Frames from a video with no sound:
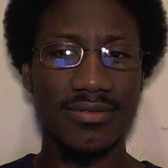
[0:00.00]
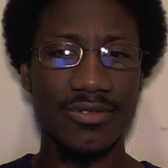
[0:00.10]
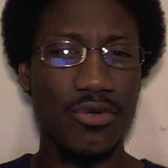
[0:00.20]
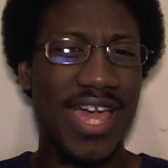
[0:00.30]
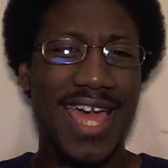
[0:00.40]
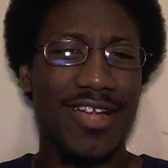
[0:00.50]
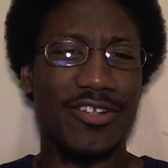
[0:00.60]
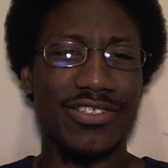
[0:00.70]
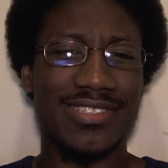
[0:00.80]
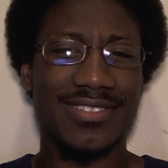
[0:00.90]
Who
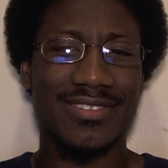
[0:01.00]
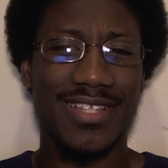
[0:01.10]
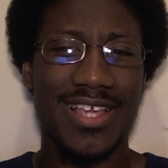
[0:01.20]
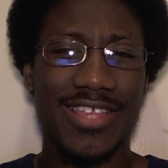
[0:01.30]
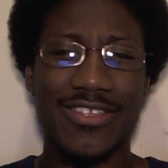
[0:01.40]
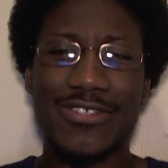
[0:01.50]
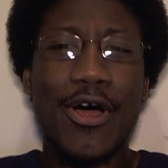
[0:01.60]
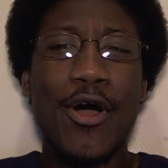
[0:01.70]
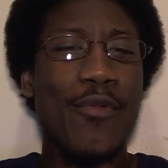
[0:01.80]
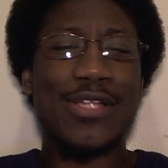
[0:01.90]
cares? There's
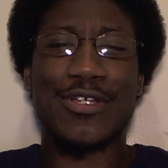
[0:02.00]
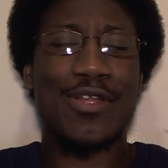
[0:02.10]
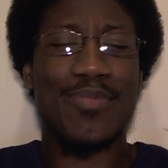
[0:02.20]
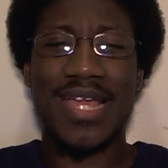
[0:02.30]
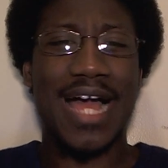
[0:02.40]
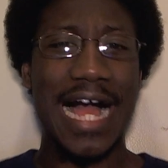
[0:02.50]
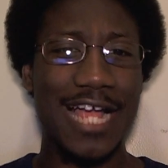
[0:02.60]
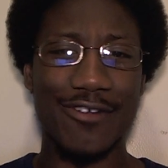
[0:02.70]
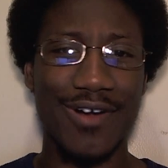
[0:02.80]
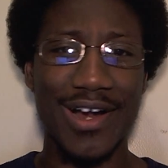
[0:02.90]
always going to be a
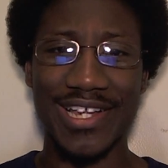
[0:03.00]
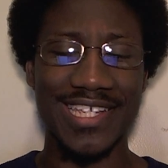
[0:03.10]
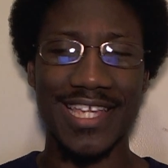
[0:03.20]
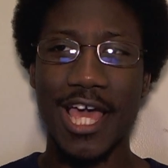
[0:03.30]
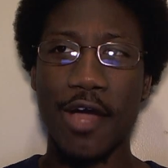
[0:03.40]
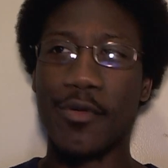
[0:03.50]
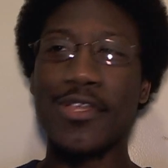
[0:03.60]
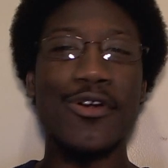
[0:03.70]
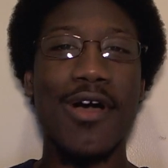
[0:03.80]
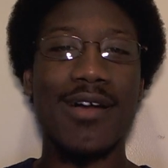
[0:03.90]
hierarchy. When
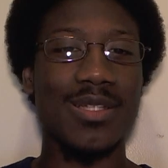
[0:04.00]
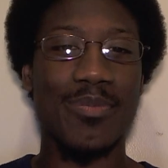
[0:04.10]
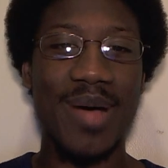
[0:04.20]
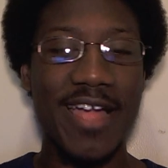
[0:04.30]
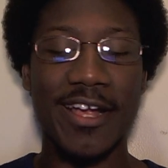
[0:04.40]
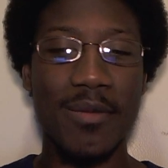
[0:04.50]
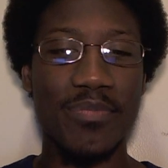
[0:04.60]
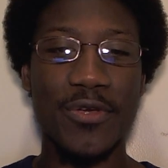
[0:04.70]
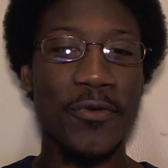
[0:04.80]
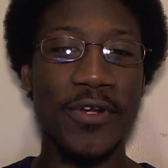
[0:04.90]
you go out to buy a
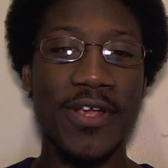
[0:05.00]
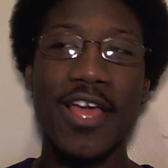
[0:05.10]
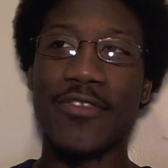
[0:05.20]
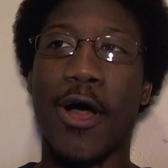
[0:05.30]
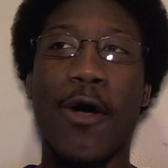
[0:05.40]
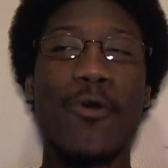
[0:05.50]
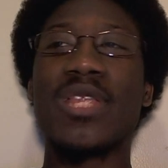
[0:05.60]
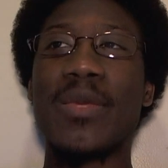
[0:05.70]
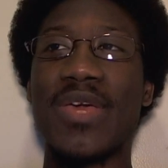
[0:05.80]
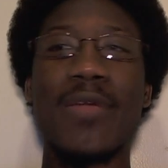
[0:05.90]
computer, the
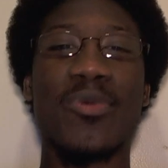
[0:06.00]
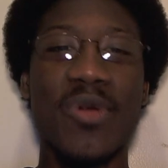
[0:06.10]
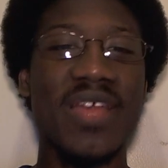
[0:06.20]
only people